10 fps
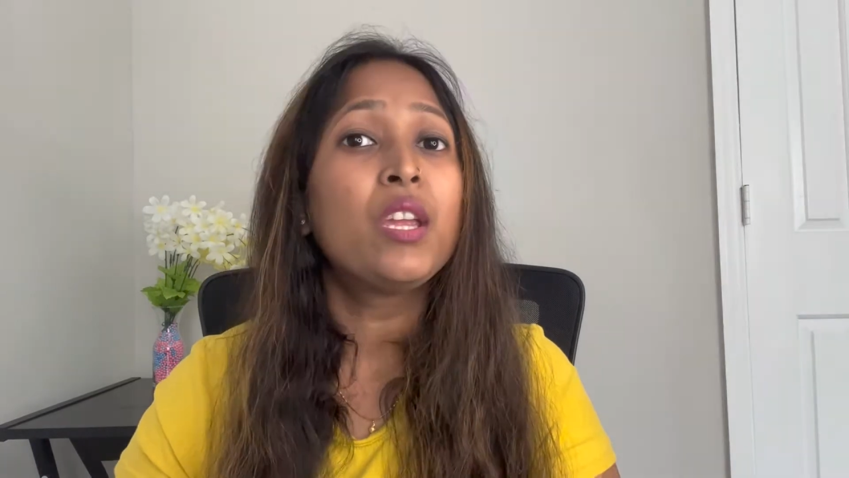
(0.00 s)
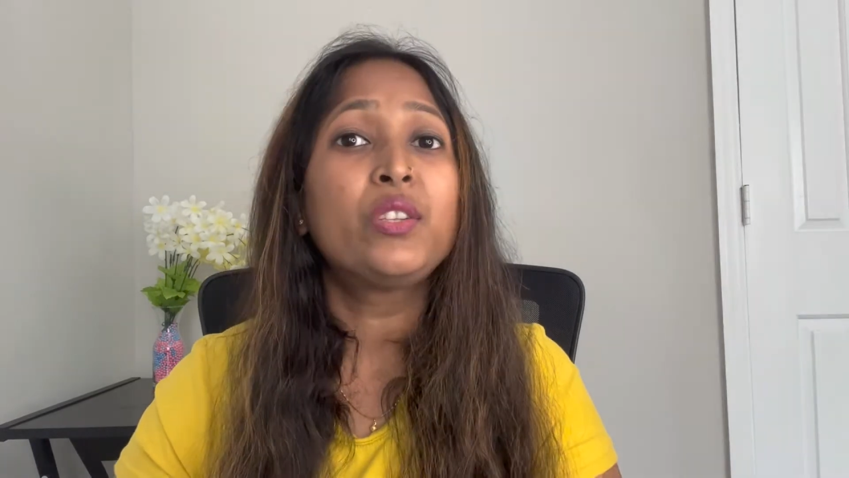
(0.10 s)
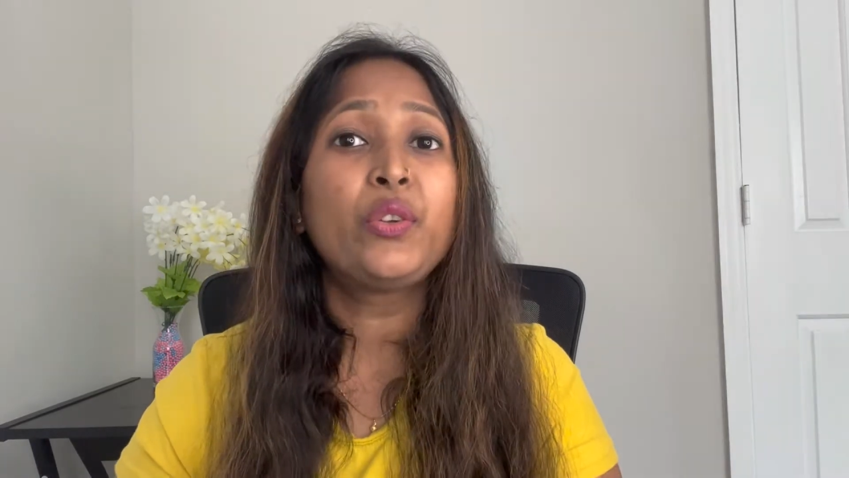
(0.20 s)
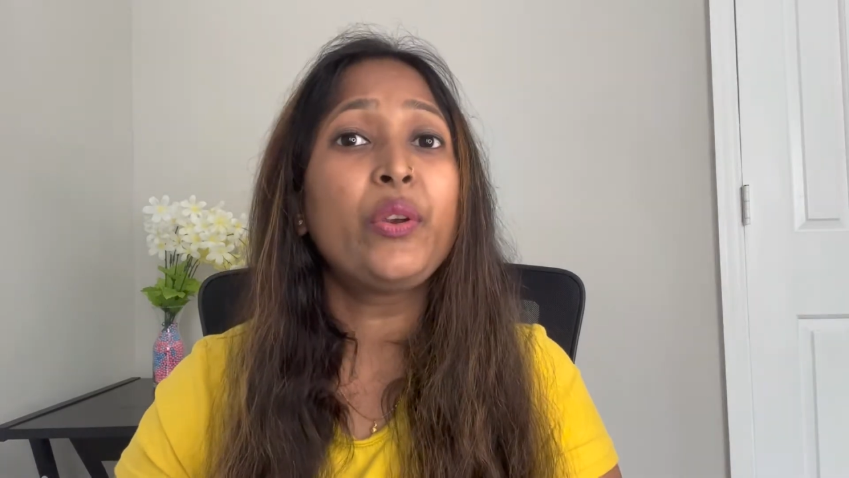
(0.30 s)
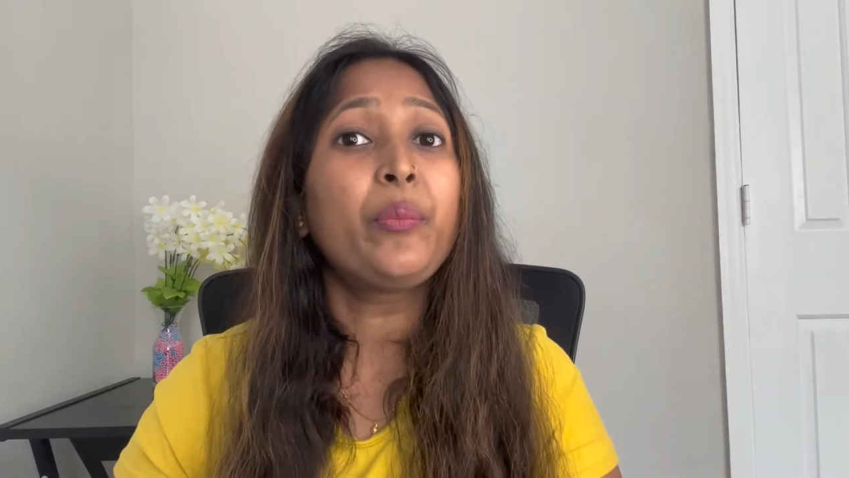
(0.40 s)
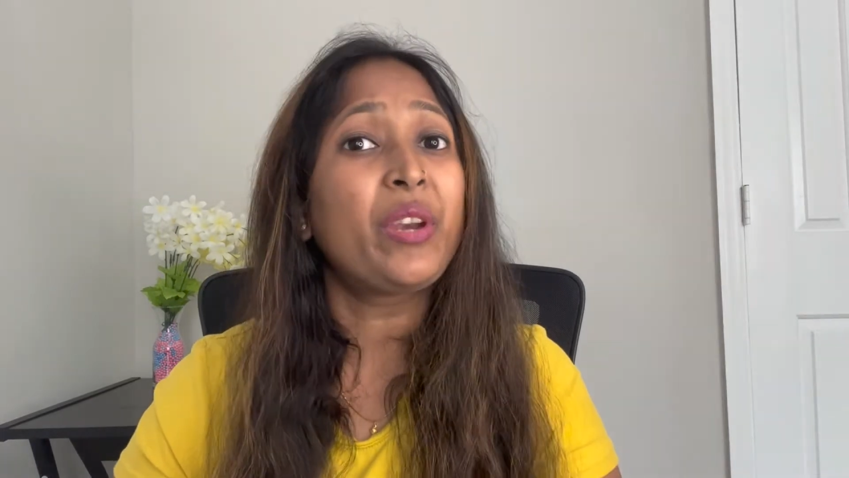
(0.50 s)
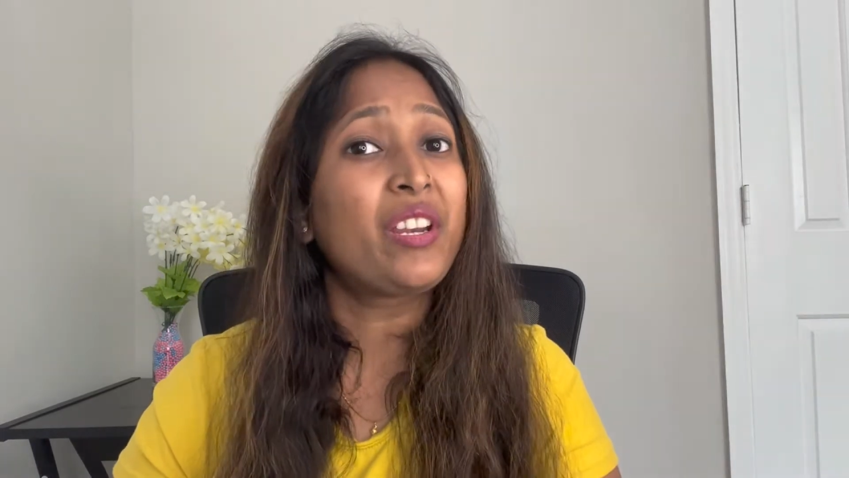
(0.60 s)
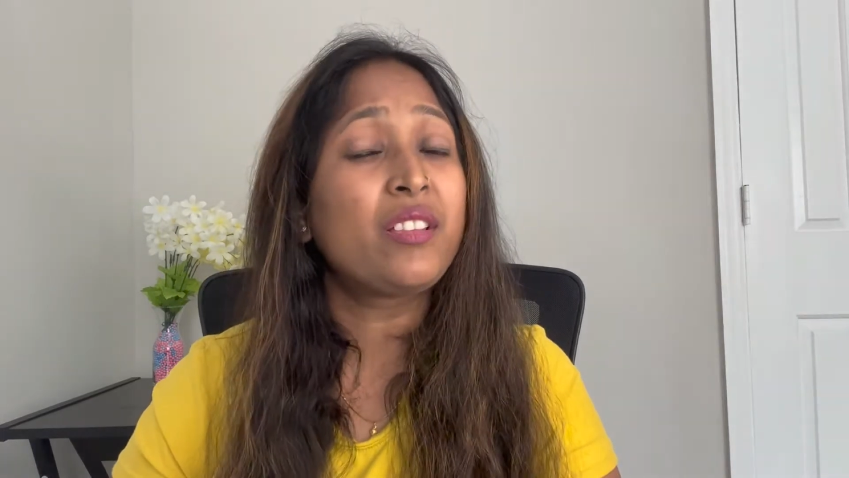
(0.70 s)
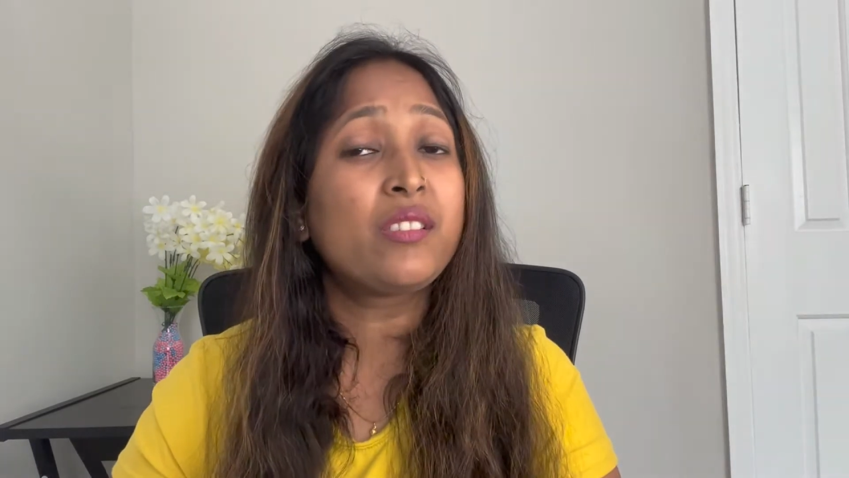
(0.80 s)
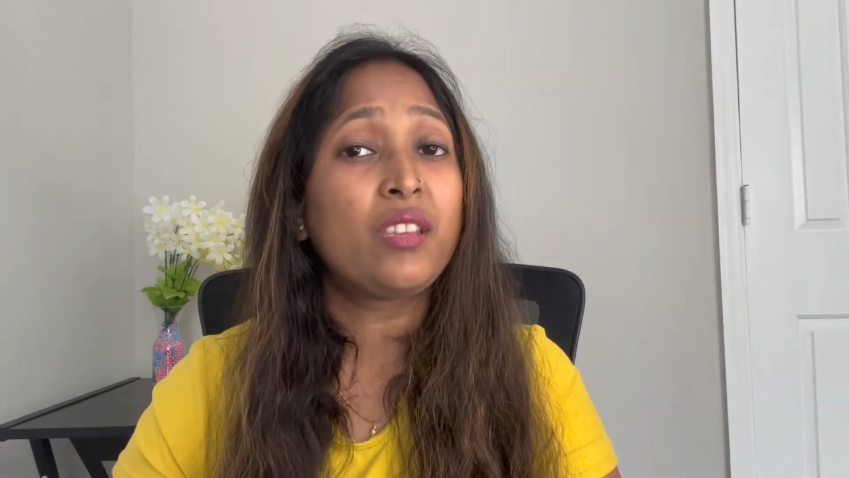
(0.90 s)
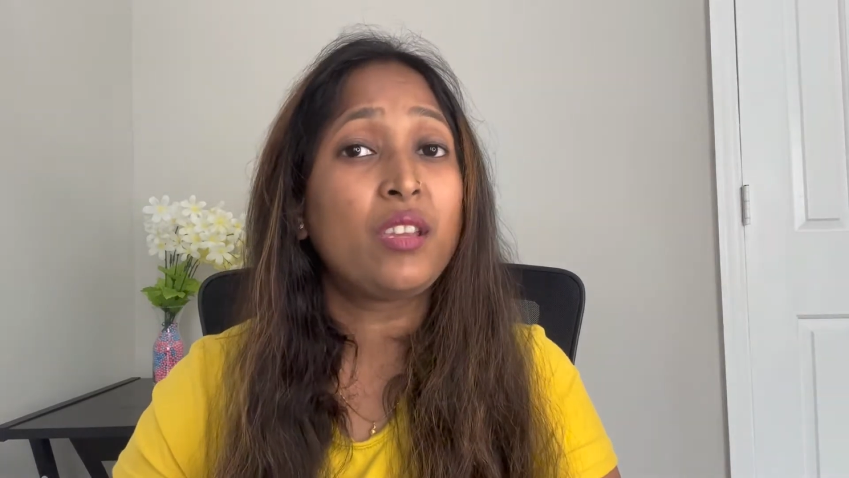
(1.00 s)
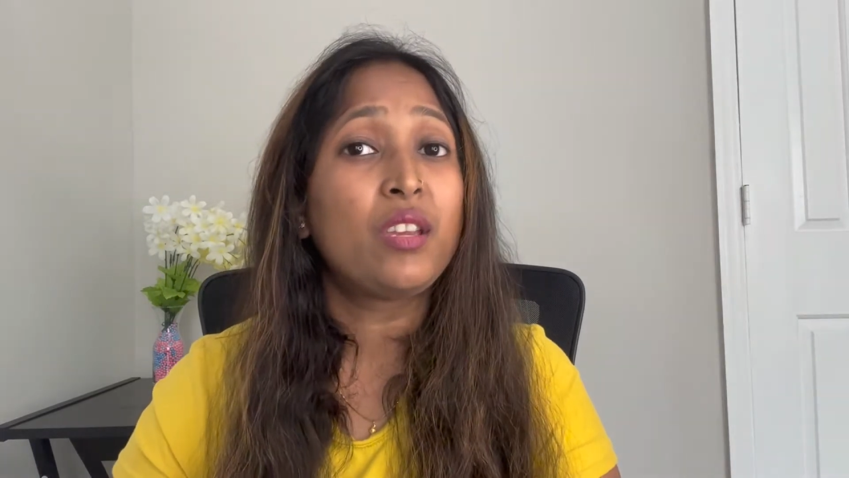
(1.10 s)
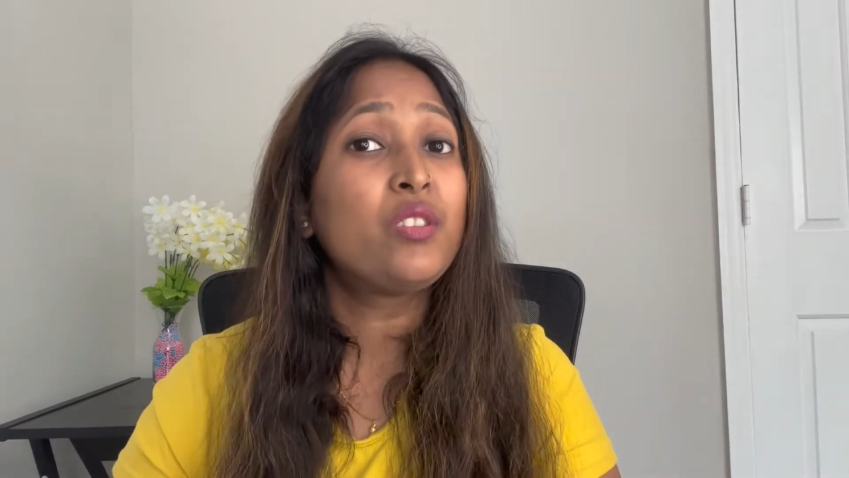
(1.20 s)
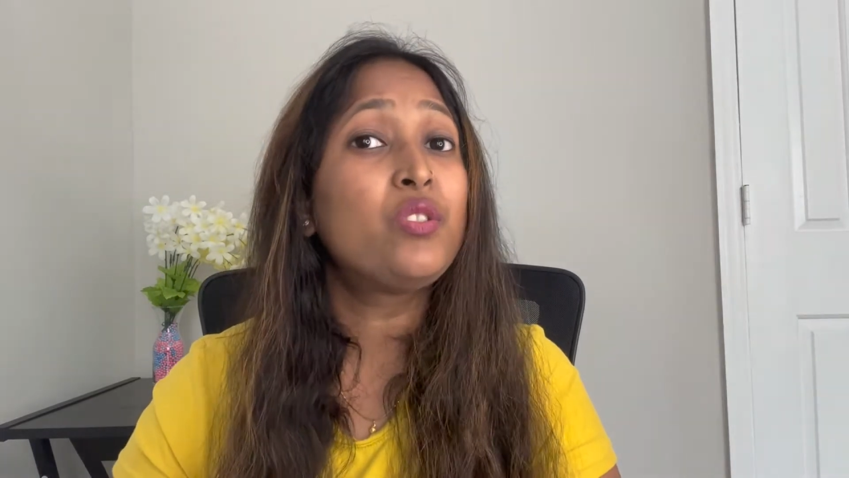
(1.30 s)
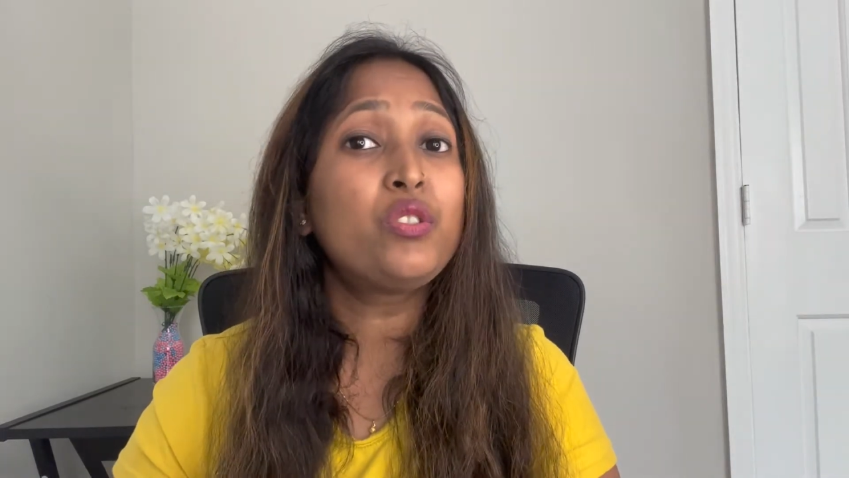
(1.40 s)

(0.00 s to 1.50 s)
During pregnancy, due